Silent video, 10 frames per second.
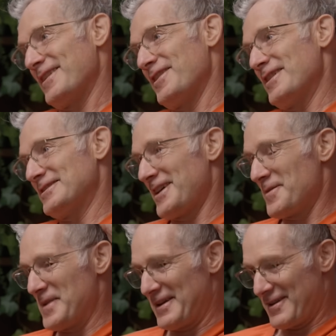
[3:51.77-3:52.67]
Yes.
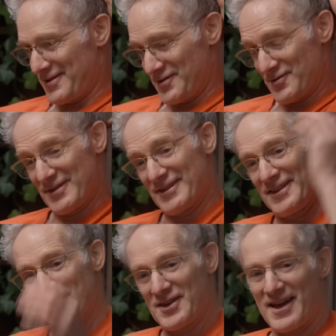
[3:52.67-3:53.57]

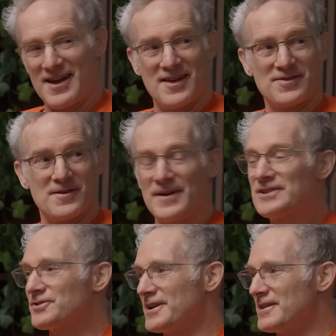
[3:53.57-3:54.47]
The
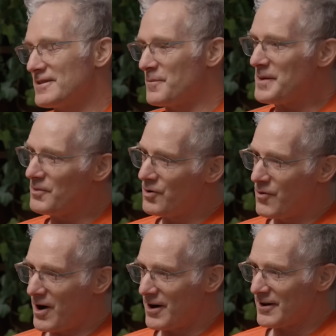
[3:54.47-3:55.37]
victory, the people
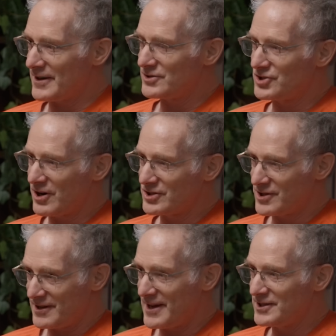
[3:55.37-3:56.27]
who are in charge
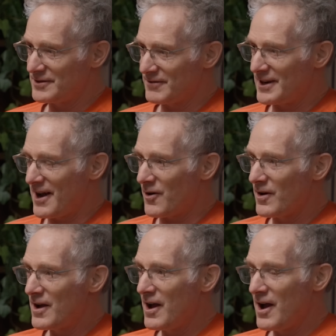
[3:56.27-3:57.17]
of the nation right now,
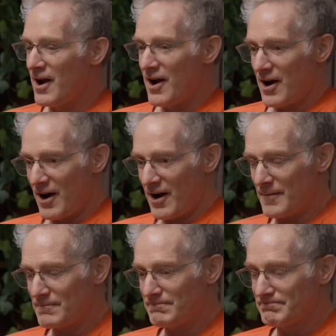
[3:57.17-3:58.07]

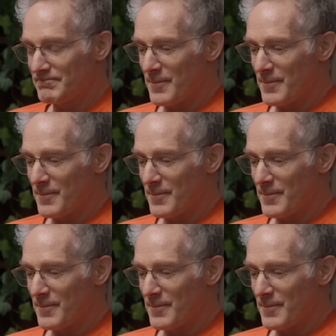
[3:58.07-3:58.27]
when